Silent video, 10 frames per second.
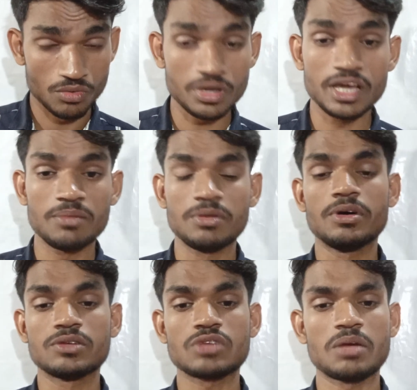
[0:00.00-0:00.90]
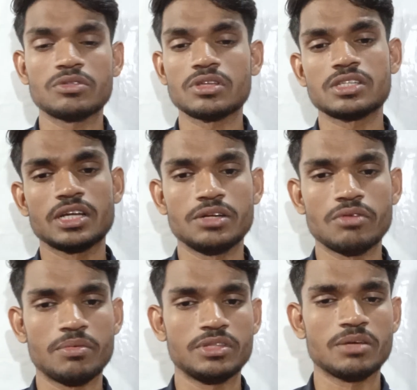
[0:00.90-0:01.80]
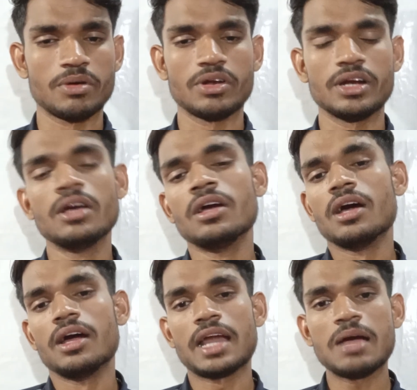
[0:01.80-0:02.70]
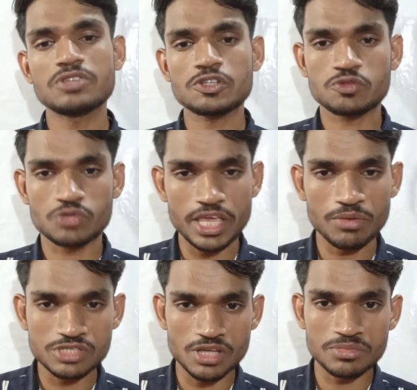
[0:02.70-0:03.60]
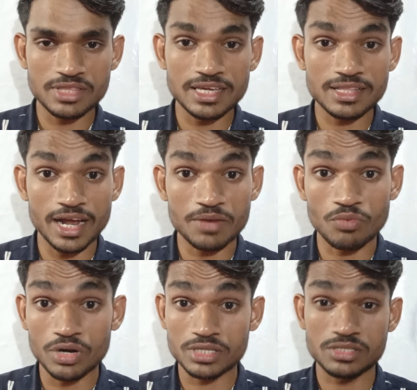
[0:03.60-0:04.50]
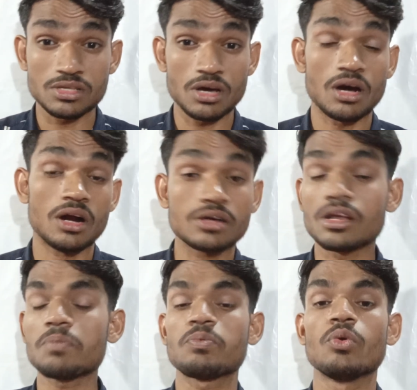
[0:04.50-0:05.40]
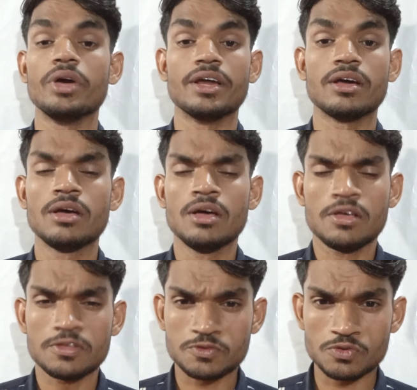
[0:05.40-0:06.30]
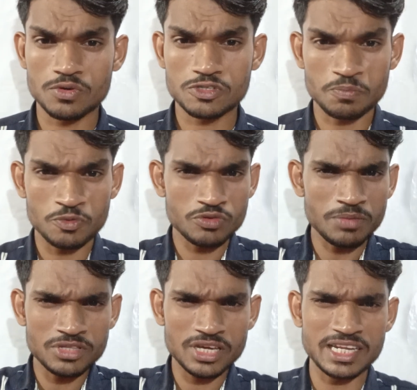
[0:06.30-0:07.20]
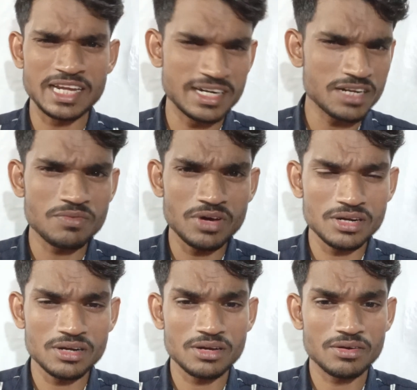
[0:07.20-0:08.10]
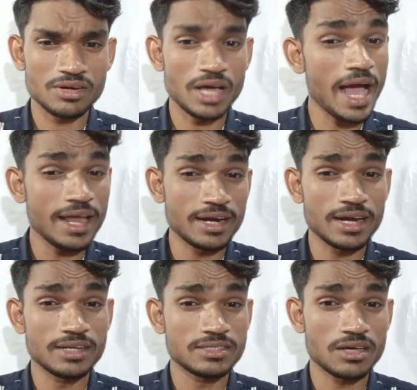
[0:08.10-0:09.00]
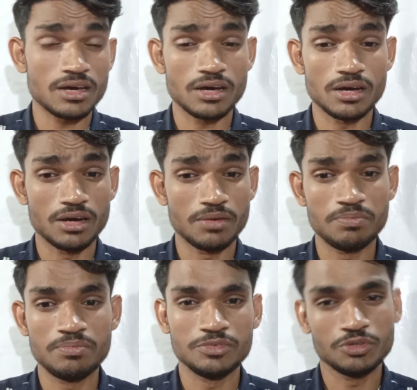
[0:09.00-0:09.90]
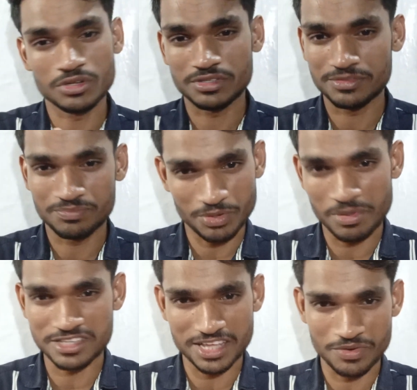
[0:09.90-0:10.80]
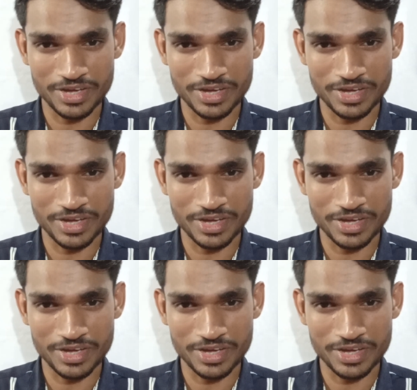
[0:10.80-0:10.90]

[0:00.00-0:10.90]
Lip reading: Okay everyone, so I have to just say to everything about it. And I'm just say you something that what is the underflow error. So suppose you have to the created one array, that is a your previous array.